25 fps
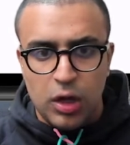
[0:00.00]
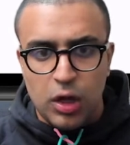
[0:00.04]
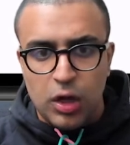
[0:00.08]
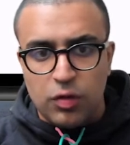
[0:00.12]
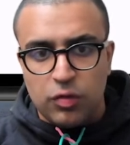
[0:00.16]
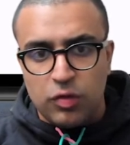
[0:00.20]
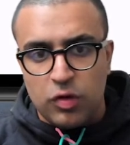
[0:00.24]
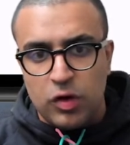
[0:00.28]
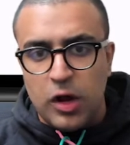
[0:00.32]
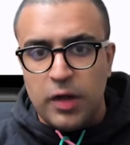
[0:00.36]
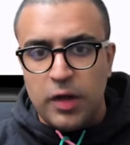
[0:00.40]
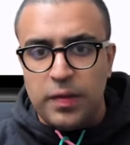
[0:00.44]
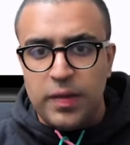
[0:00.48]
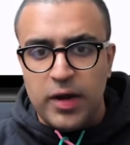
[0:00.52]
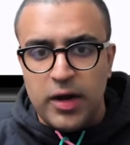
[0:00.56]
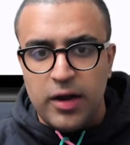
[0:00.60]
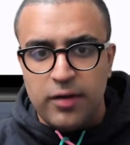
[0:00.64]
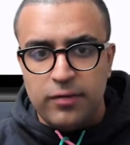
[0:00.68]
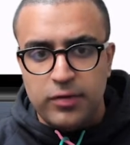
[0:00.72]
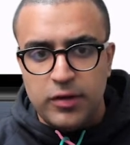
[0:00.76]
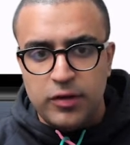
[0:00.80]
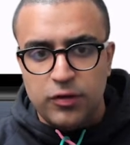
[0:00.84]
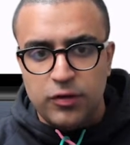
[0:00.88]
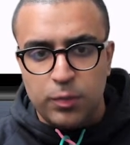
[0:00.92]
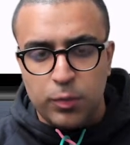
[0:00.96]
So now that I
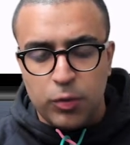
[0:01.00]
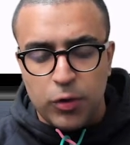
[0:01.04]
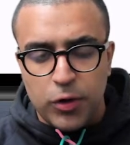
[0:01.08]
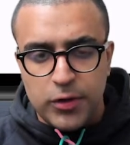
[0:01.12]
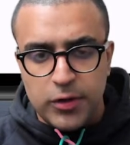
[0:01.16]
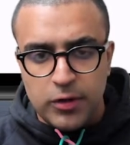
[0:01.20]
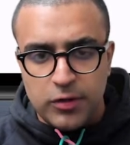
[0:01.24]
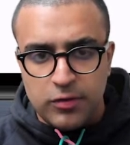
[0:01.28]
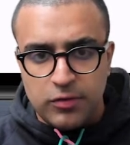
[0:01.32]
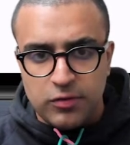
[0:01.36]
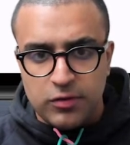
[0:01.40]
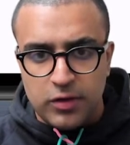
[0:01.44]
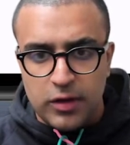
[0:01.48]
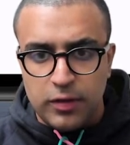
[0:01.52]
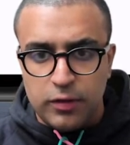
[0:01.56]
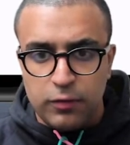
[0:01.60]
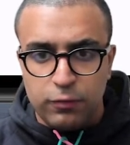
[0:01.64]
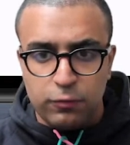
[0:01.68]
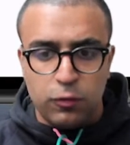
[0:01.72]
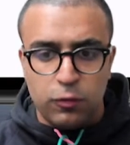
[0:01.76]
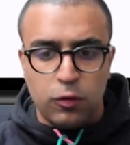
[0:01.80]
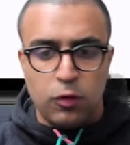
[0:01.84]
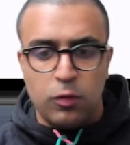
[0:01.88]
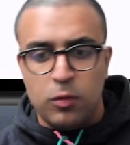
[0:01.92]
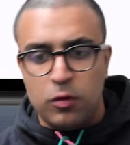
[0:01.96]
have these products in the
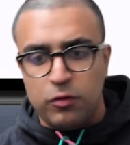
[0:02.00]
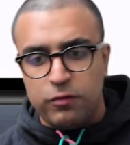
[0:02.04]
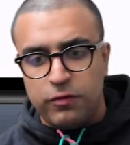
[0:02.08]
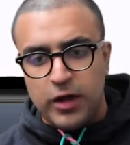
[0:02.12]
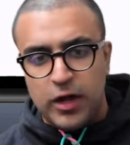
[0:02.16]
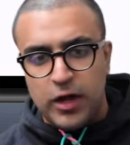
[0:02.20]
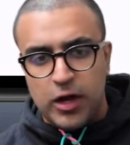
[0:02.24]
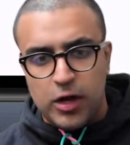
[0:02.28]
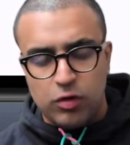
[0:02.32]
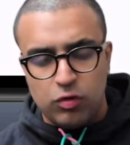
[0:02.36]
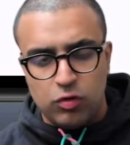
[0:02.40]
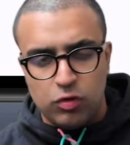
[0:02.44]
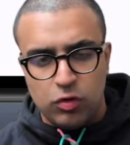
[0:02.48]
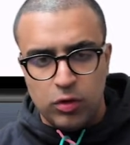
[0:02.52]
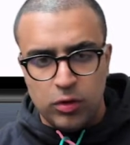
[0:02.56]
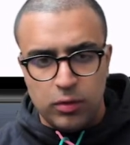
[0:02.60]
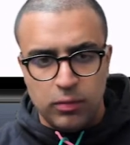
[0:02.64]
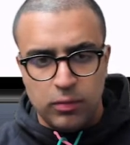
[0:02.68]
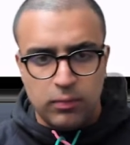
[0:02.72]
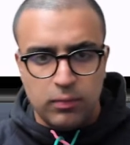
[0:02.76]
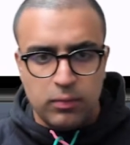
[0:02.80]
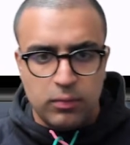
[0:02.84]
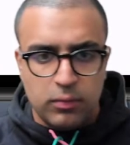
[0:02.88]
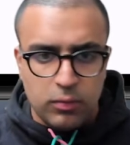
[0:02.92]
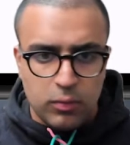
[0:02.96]
form of
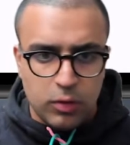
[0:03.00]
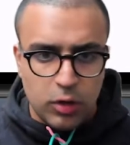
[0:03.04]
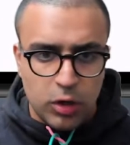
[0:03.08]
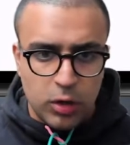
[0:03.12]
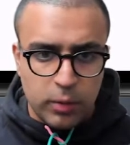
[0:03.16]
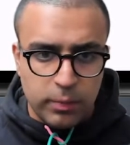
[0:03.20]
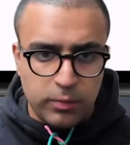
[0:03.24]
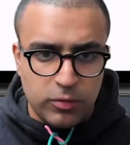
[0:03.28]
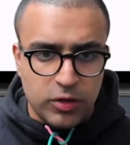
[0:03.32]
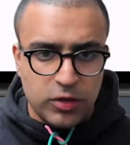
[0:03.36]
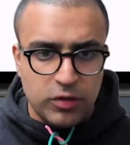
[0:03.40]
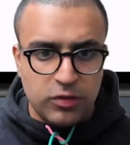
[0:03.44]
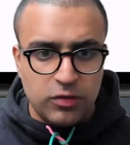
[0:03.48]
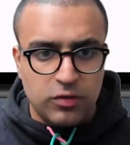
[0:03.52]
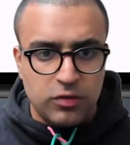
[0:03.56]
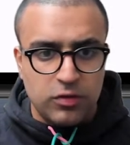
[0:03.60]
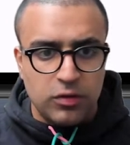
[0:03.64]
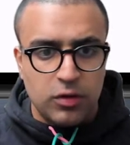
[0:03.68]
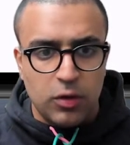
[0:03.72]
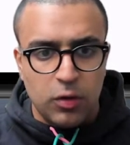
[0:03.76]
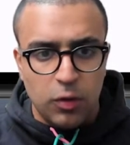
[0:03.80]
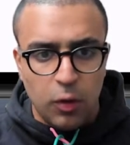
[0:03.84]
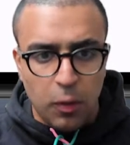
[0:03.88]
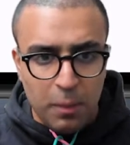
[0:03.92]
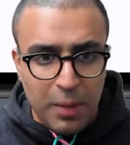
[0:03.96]
actual objects
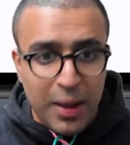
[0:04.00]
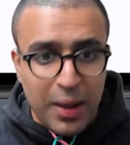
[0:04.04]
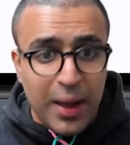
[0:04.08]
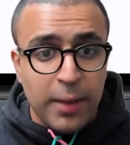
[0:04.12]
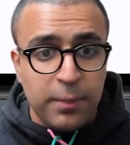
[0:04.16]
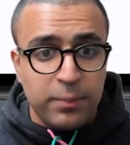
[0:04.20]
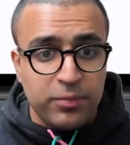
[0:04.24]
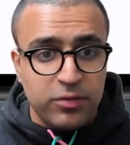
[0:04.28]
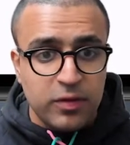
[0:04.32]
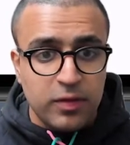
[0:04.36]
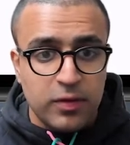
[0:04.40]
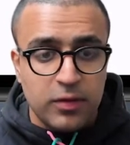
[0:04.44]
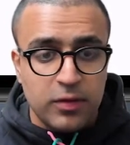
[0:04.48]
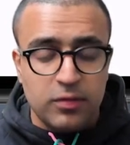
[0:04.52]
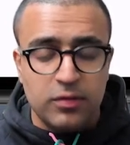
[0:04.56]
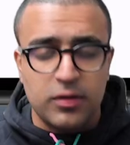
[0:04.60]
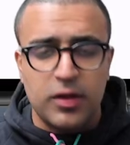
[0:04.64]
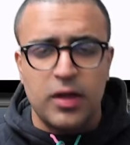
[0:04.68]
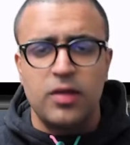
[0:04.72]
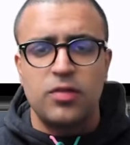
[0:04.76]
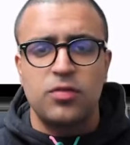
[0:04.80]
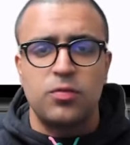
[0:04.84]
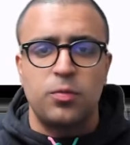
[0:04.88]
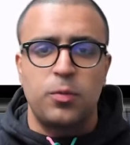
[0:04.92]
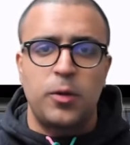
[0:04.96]
or maps in this
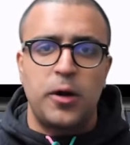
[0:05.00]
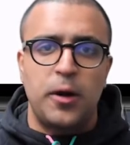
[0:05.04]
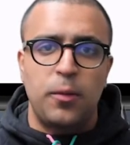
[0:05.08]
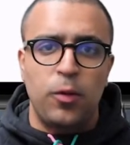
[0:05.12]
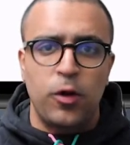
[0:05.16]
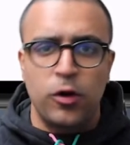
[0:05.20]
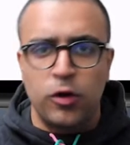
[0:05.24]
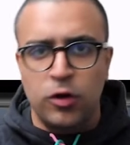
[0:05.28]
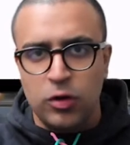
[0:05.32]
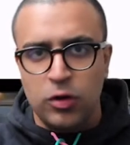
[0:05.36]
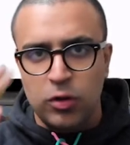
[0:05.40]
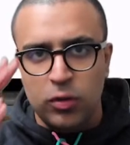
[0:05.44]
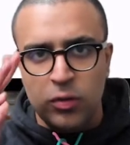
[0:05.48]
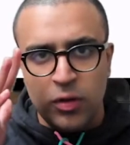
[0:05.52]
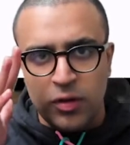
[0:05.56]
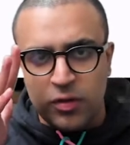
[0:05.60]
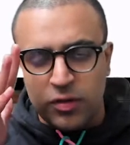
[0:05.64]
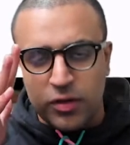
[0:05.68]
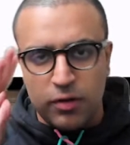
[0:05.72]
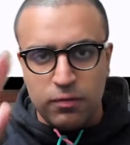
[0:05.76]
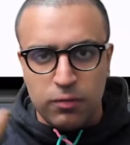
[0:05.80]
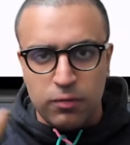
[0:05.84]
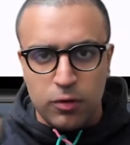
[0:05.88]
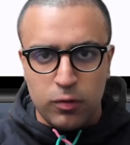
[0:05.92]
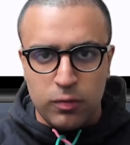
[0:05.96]
case, what I want to do is
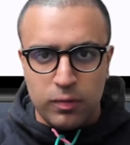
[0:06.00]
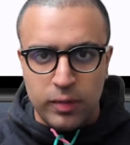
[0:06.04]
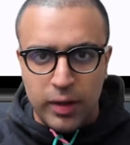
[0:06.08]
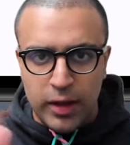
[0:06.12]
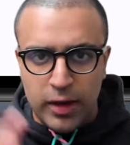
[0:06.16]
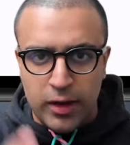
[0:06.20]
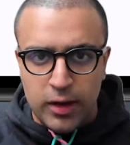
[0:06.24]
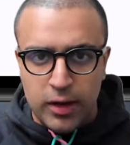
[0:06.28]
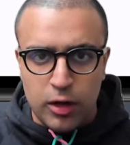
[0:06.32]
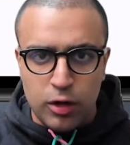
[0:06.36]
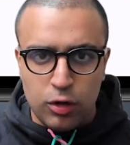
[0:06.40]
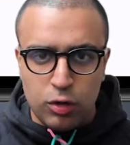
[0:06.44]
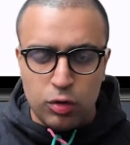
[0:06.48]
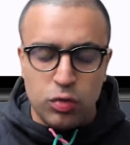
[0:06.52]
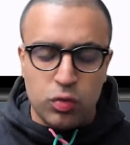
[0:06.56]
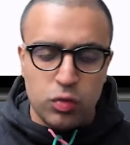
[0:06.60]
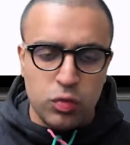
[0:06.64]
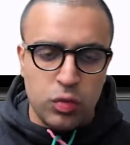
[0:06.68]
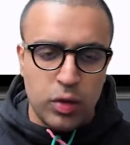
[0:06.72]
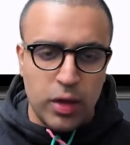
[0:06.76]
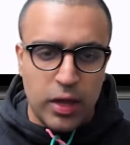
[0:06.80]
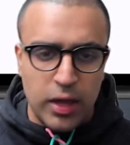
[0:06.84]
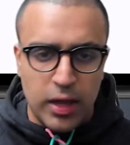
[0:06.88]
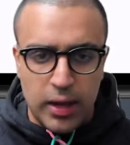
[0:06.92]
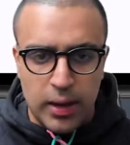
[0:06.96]
convert that
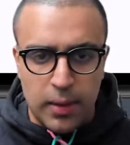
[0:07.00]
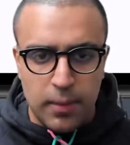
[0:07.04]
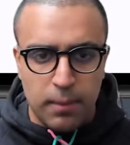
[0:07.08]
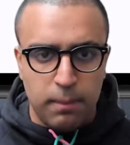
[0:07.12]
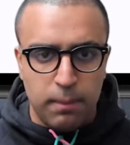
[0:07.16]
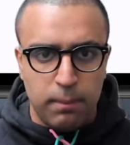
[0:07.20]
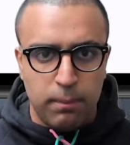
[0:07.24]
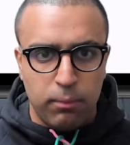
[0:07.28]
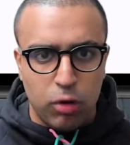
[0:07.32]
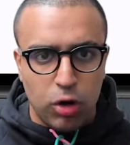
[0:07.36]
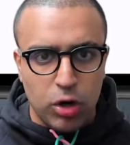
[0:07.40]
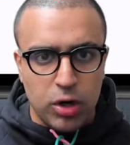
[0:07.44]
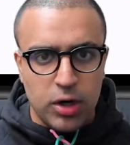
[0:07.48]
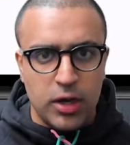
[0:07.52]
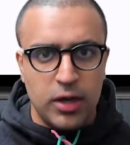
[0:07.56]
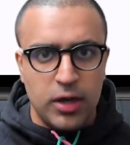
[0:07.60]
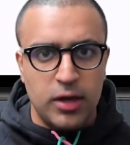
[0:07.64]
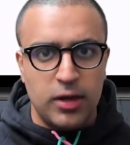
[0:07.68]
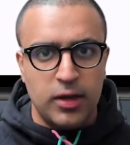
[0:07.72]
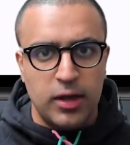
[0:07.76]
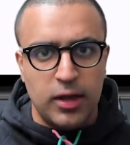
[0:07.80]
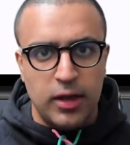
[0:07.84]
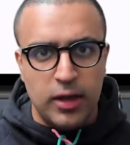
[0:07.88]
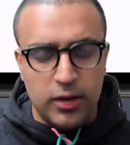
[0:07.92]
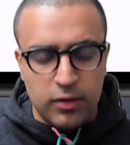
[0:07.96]
into a
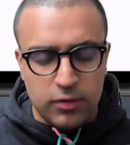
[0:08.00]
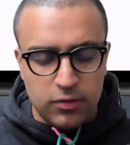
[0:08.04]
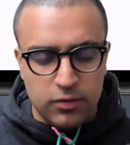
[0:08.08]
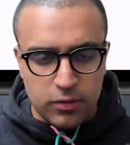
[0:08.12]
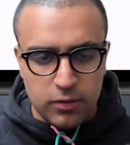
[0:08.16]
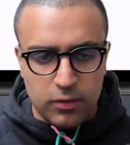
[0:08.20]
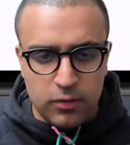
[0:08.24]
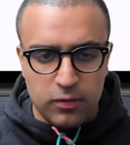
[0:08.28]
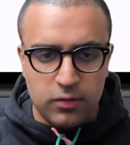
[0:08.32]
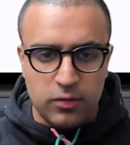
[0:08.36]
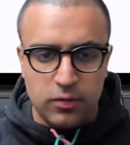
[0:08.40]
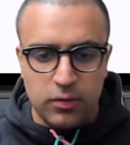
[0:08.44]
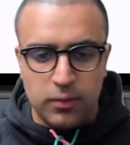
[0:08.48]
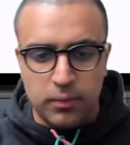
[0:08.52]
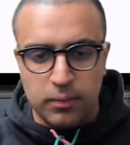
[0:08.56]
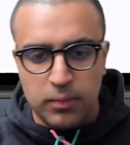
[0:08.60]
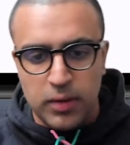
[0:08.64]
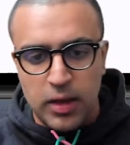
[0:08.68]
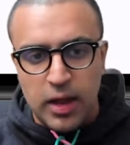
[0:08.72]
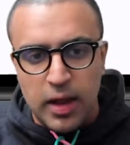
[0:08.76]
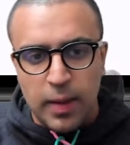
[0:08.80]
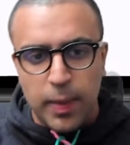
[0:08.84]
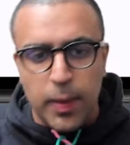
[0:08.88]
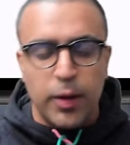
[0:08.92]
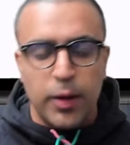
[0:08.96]
product instance
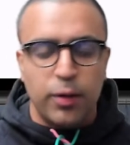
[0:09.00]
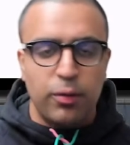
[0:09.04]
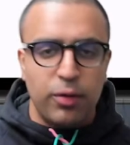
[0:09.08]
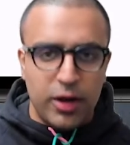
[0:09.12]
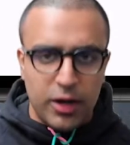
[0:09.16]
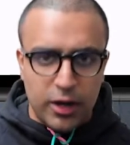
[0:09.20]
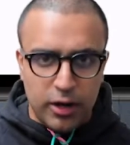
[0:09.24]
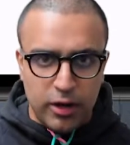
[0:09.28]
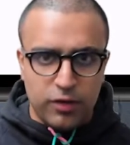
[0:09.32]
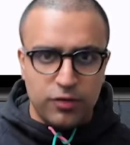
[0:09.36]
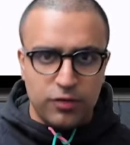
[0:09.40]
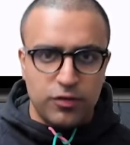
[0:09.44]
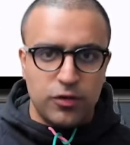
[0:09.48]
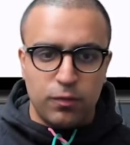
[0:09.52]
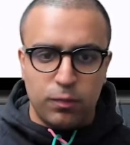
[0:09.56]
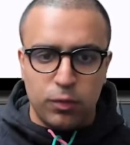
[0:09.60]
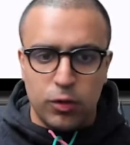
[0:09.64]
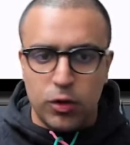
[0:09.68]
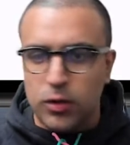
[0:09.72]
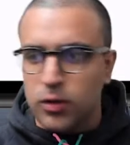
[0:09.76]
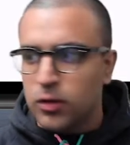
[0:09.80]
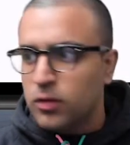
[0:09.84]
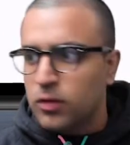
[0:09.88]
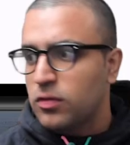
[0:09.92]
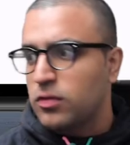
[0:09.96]
and then create a list of
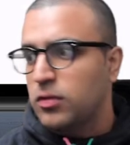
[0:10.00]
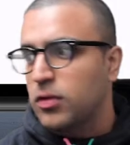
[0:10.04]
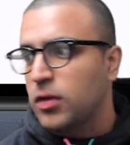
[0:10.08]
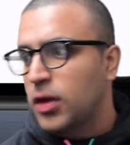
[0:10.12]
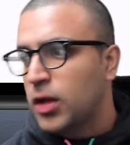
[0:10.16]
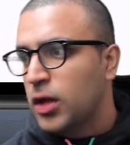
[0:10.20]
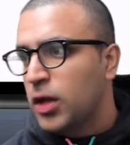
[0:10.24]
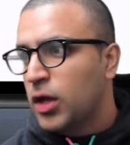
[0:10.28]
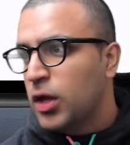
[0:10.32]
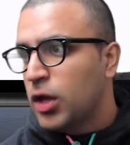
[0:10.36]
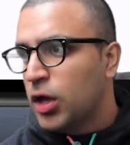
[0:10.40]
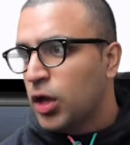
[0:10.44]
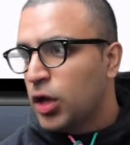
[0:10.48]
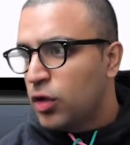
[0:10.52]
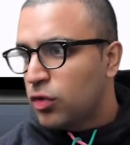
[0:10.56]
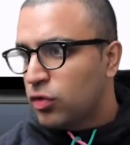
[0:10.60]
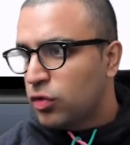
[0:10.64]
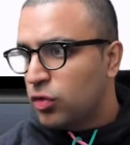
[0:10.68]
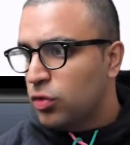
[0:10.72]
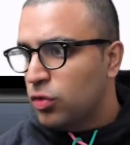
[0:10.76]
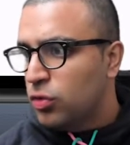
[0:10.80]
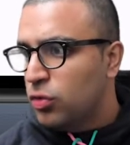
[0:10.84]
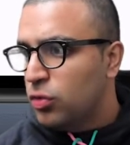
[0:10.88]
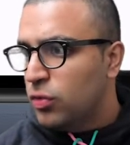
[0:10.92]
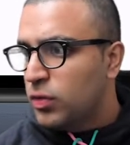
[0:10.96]
products. So
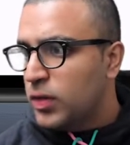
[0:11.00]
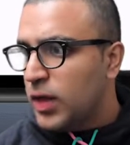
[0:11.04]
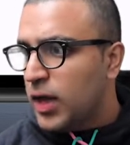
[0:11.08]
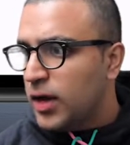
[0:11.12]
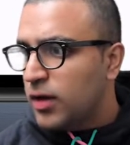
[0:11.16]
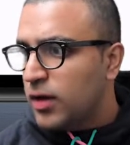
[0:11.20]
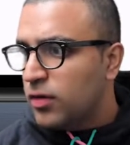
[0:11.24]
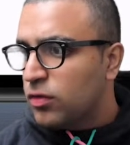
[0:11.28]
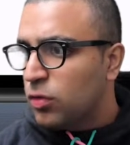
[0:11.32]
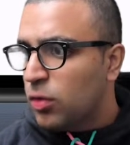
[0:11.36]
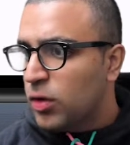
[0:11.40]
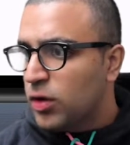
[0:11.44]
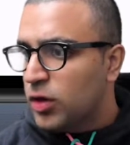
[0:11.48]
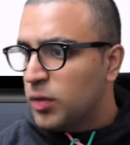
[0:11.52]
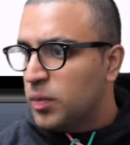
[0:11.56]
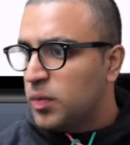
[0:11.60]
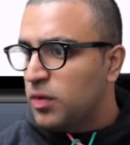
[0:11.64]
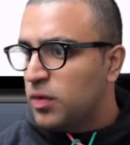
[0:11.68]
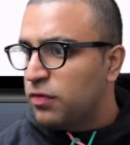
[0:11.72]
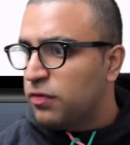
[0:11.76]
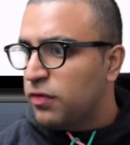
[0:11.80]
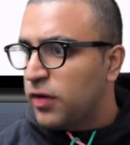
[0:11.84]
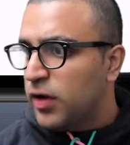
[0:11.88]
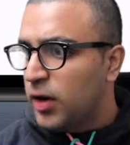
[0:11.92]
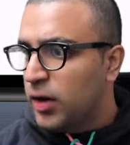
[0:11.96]
to do that, it's going to be
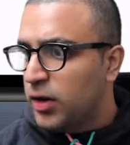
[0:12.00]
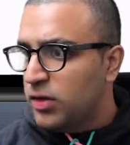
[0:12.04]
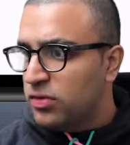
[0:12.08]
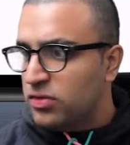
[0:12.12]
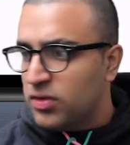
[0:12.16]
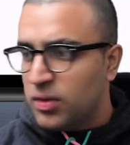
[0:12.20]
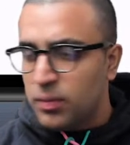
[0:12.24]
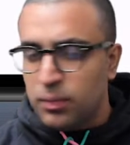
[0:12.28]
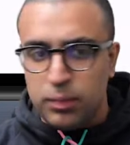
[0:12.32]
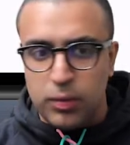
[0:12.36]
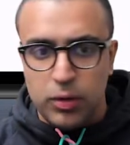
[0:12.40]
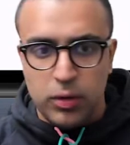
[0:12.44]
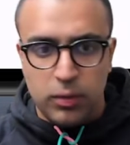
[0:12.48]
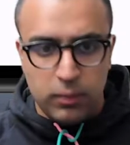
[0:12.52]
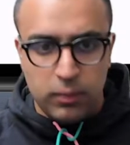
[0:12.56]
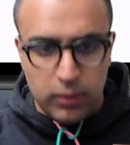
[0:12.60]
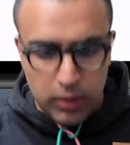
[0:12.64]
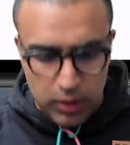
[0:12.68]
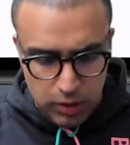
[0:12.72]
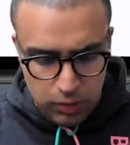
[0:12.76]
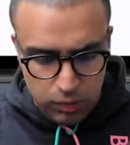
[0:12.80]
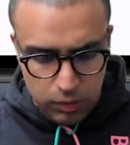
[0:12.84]
fairly simple.